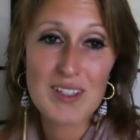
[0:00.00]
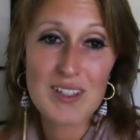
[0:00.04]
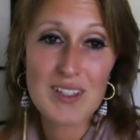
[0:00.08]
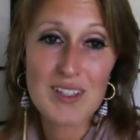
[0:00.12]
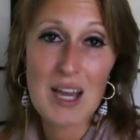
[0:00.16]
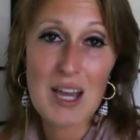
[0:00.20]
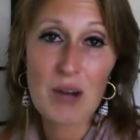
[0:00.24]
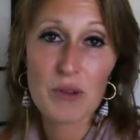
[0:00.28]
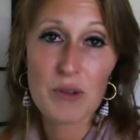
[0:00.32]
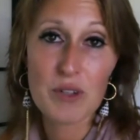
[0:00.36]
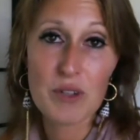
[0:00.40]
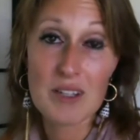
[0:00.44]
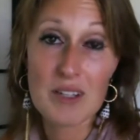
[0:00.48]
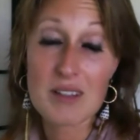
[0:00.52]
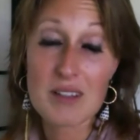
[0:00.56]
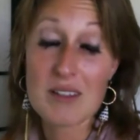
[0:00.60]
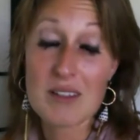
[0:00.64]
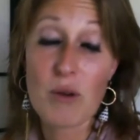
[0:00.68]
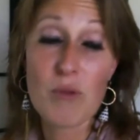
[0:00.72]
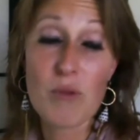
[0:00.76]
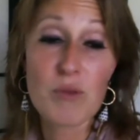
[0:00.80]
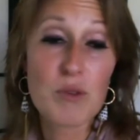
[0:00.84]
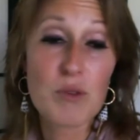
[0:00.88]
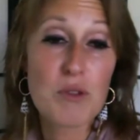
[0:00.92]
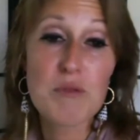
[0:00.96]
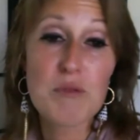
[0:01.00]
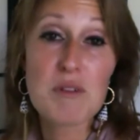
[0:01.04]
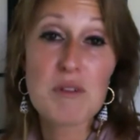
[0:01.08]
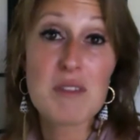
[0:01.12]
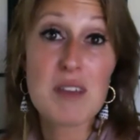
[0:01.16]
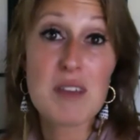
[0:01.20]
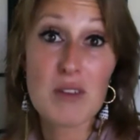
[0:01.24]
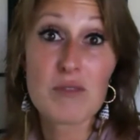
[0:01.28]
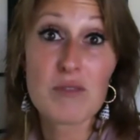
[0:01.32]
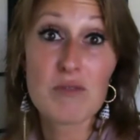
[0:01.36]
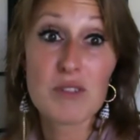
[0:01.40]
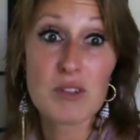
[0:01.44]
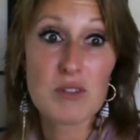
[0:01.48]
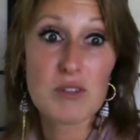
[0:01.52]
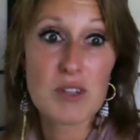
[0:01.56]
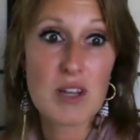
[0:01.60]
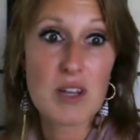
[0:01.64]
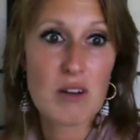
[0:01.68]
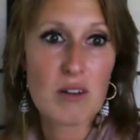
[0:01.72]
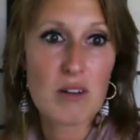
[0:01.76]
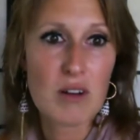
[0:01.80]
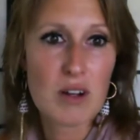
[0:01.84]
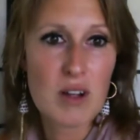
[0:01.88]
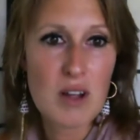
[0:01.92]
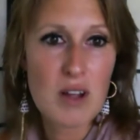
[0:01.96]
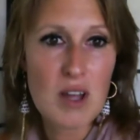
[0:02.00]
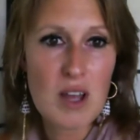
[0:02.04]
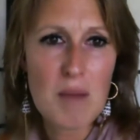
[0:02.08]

counting. It's over 3,000 views now.